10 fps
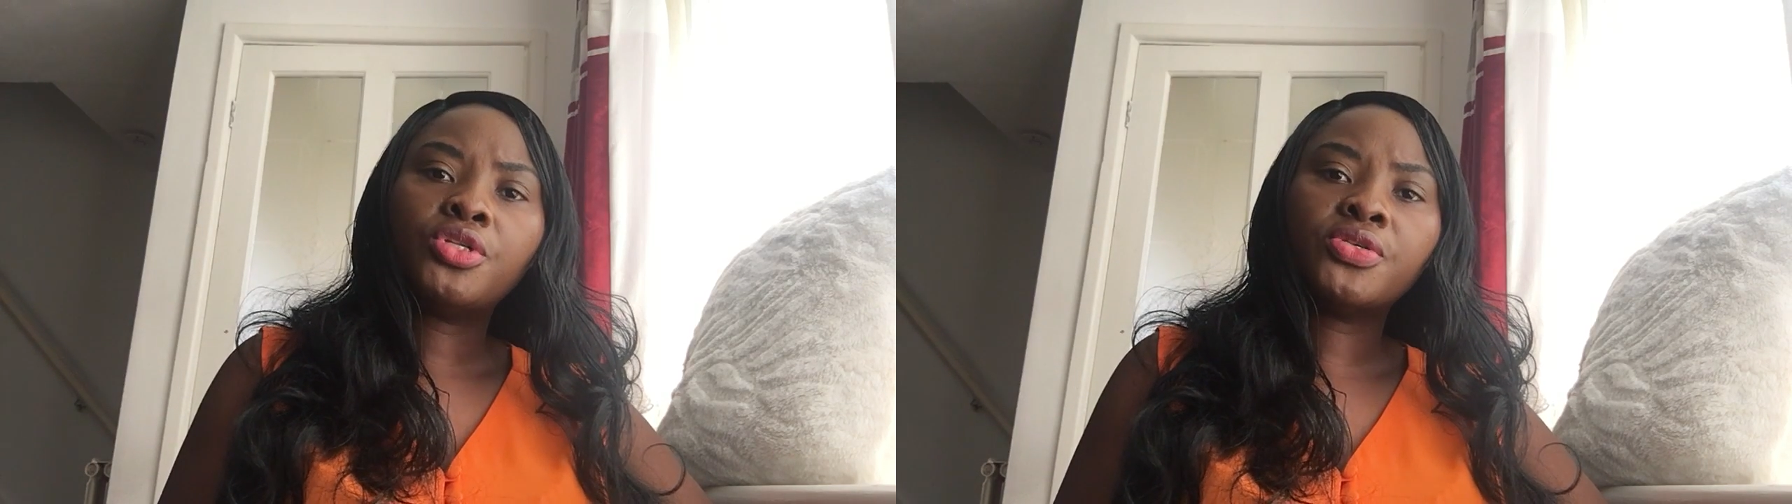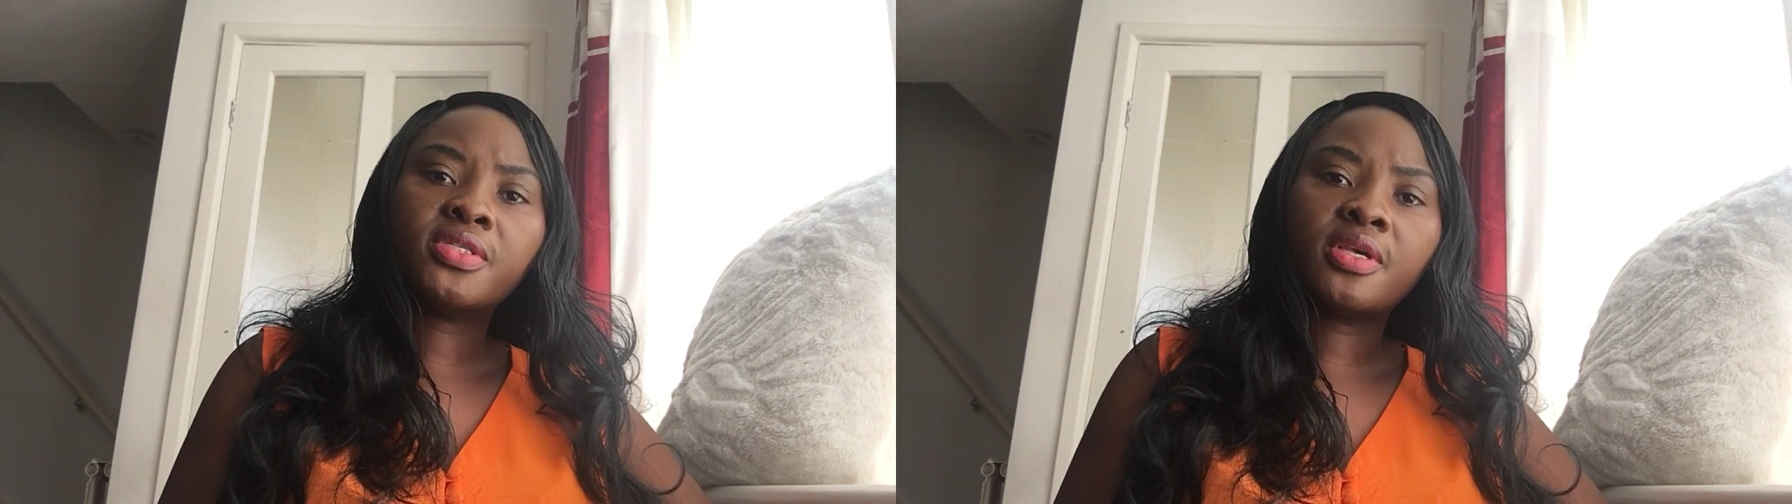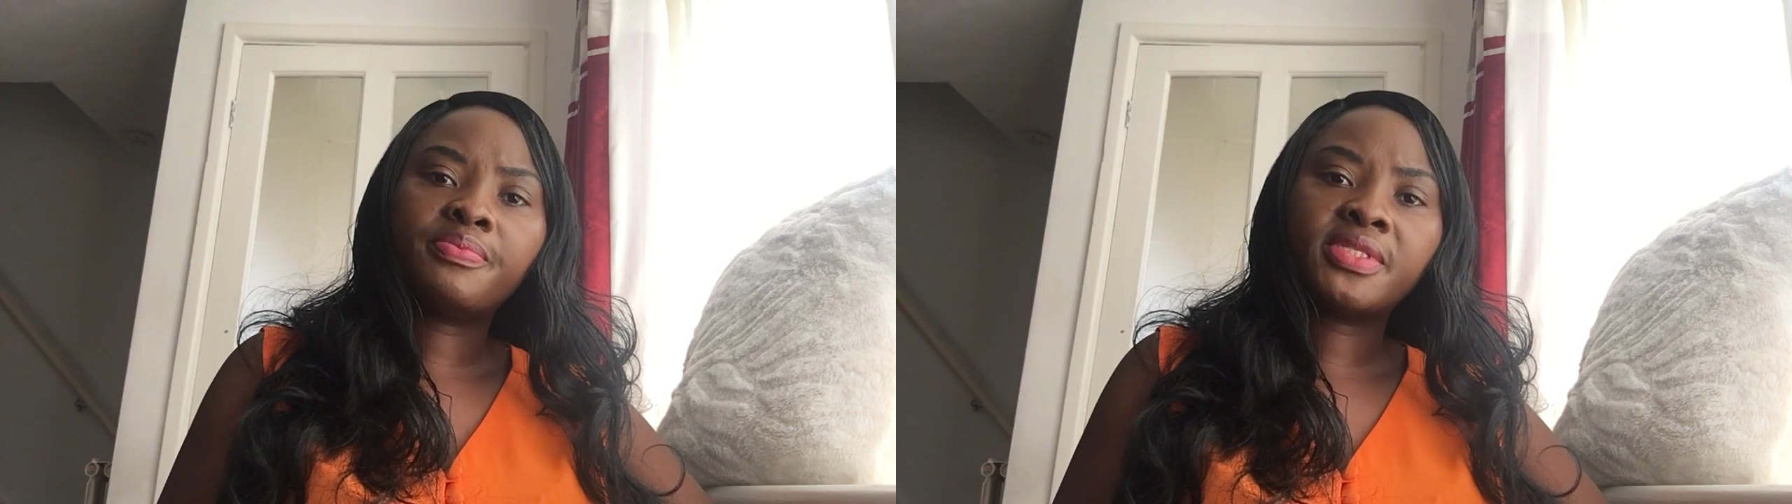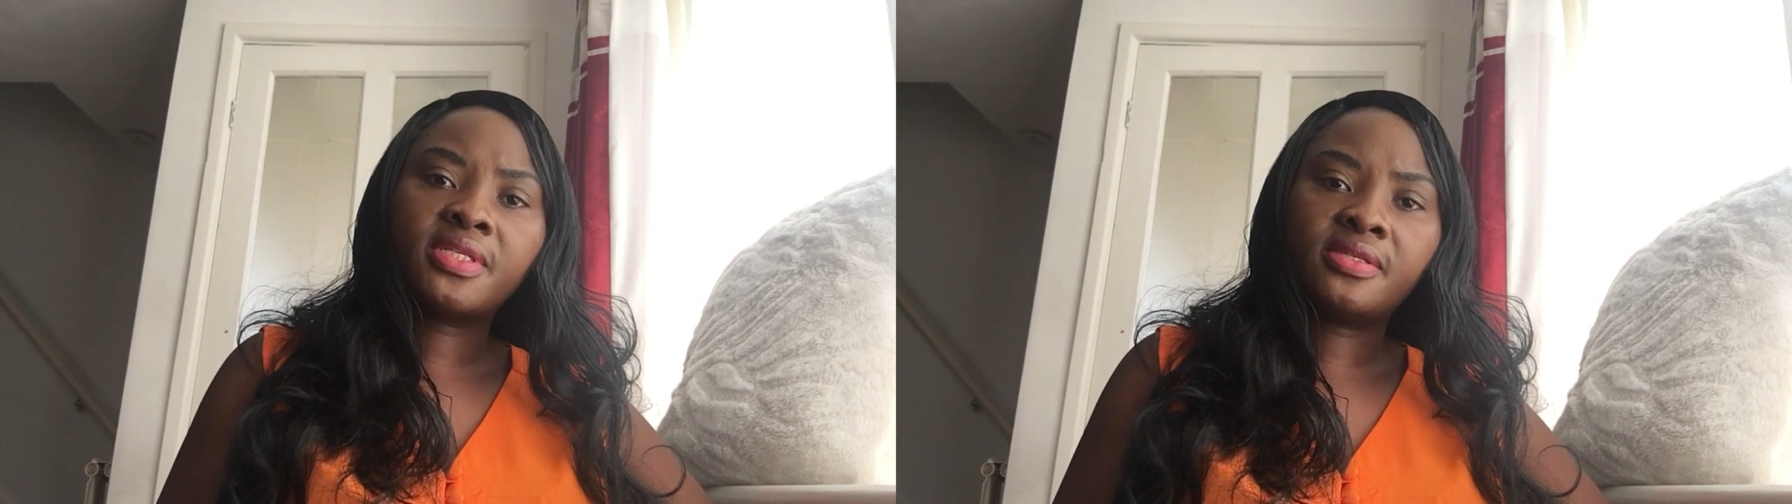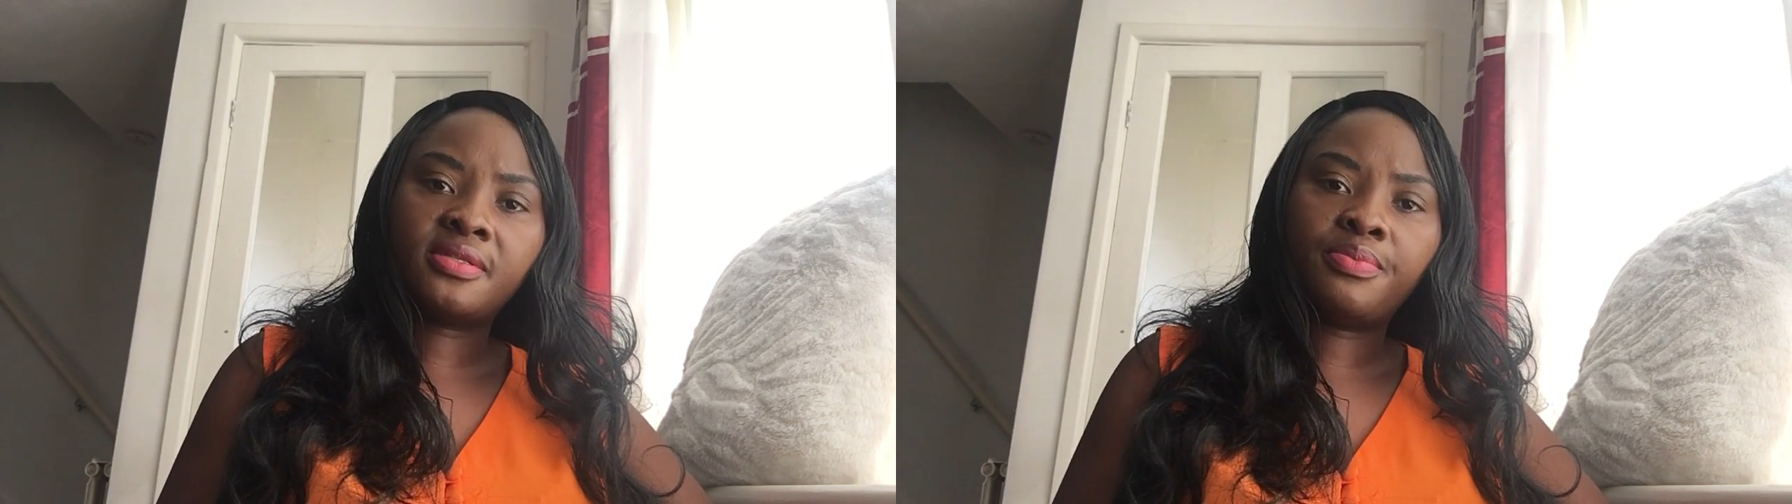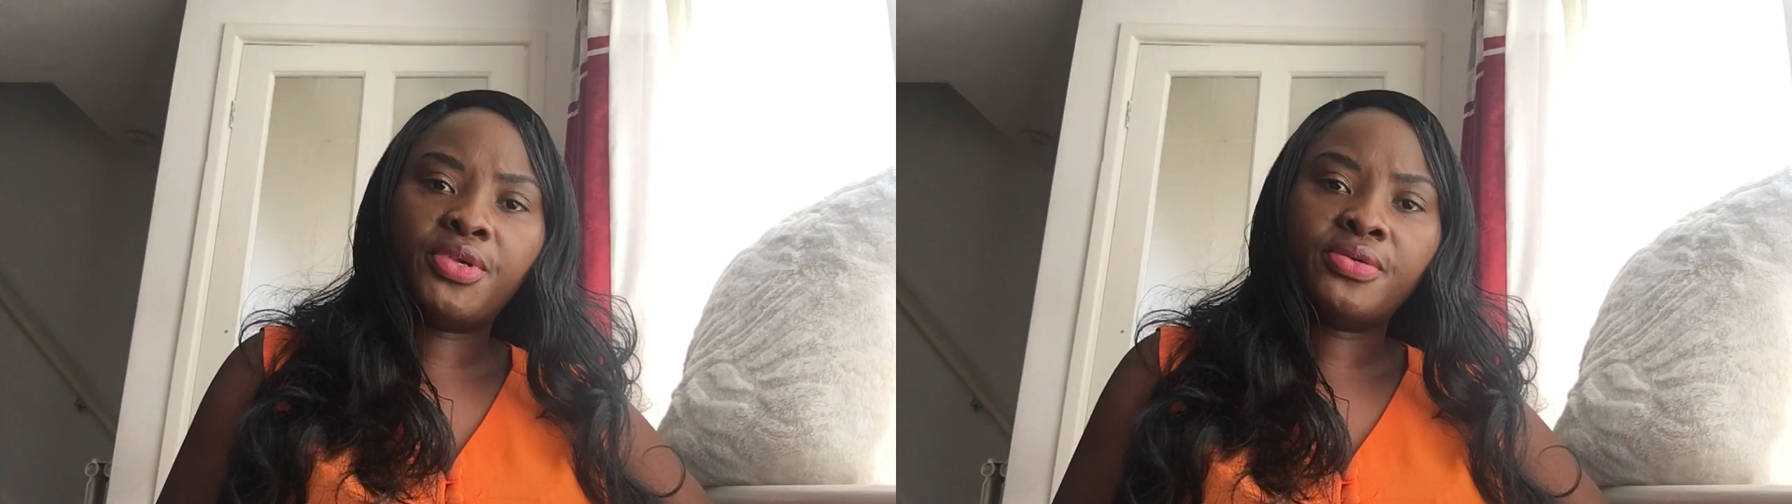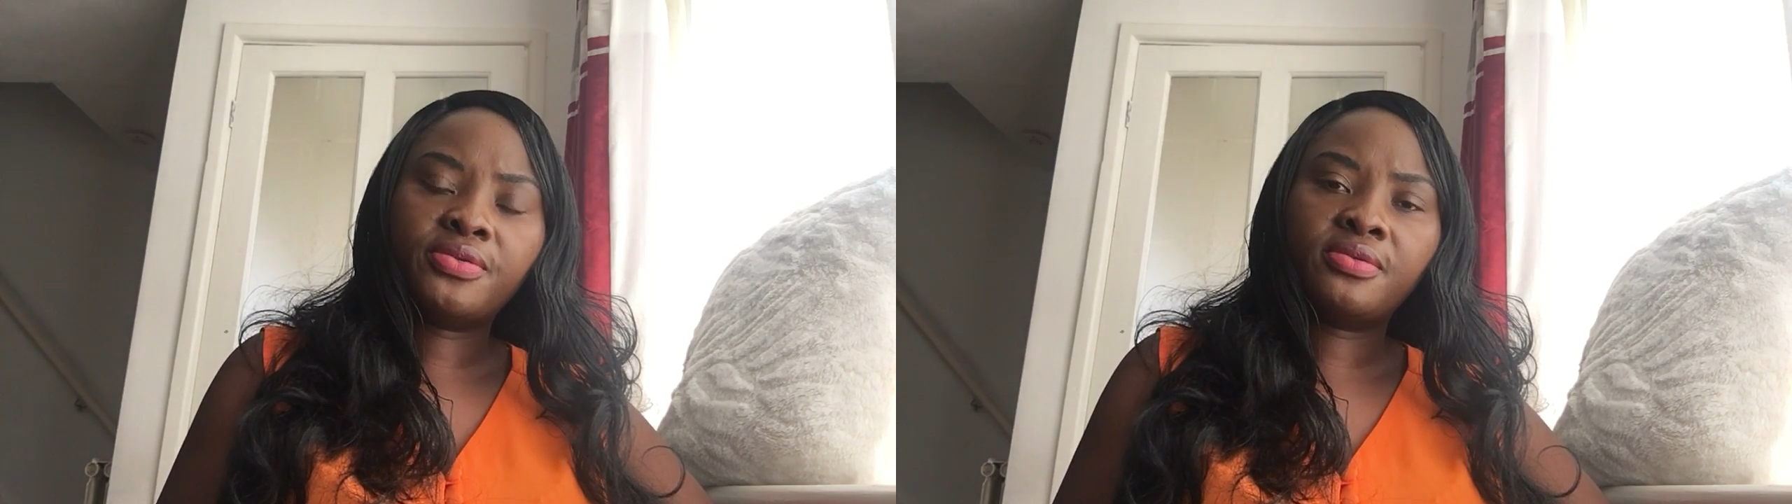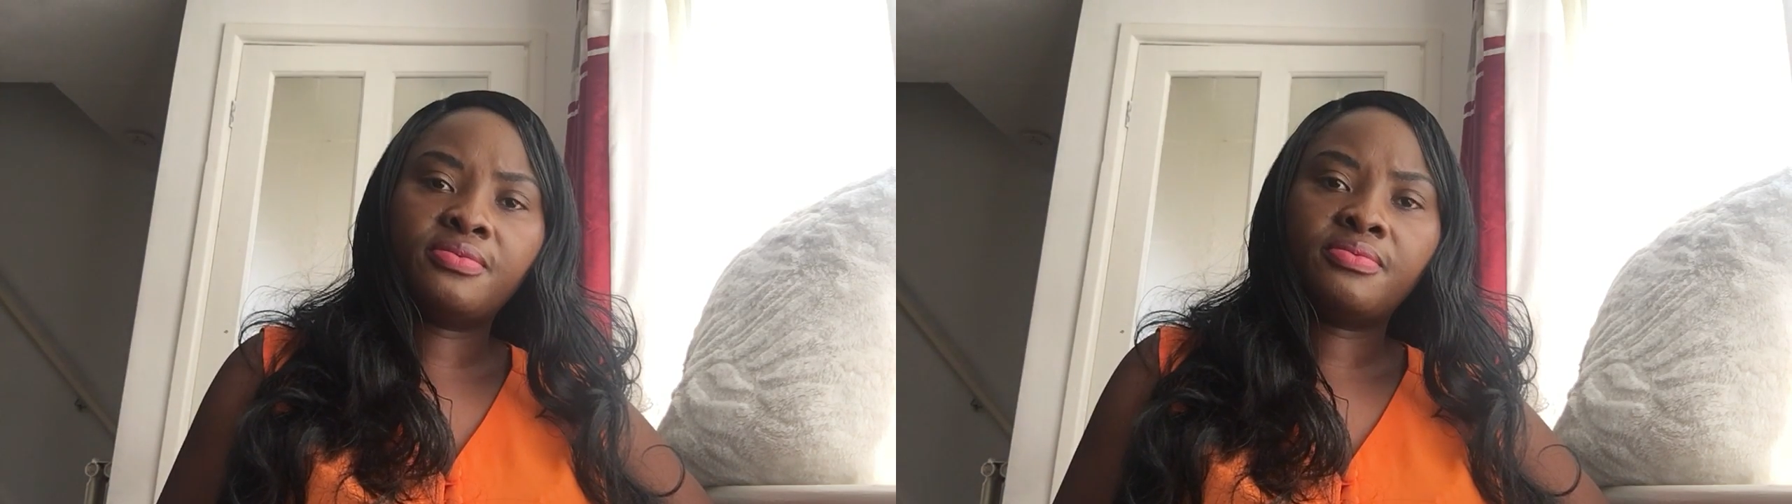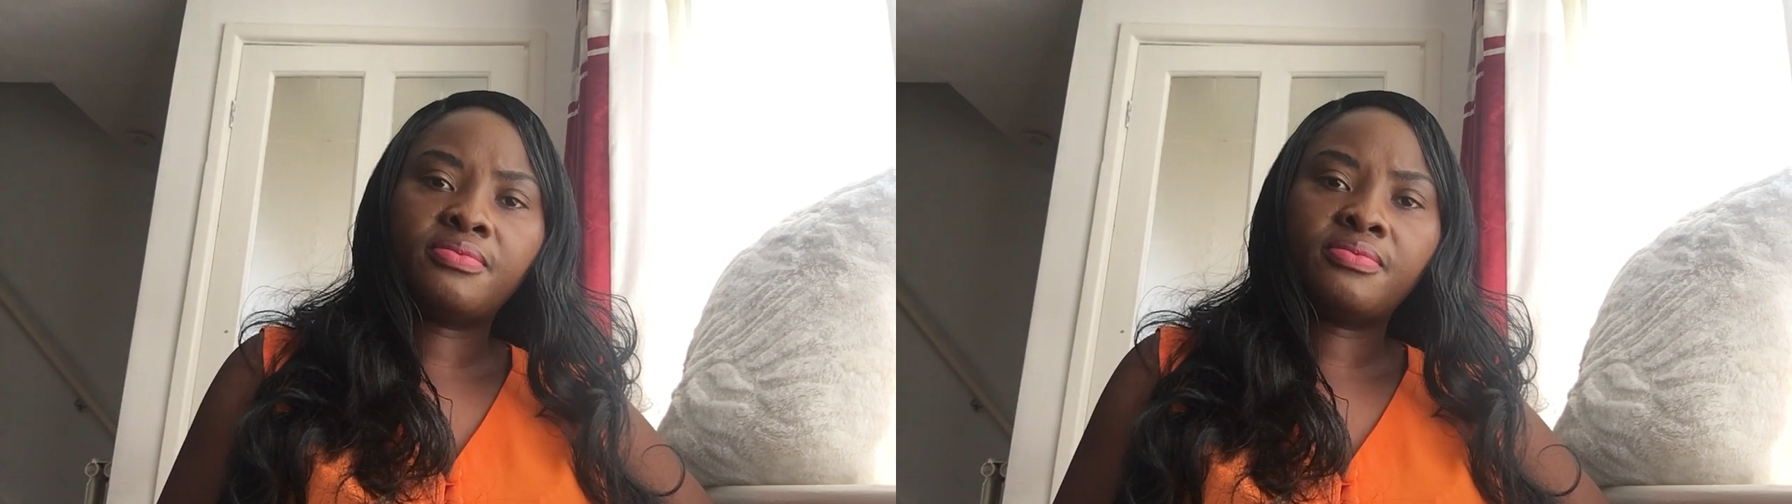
to substance abuse?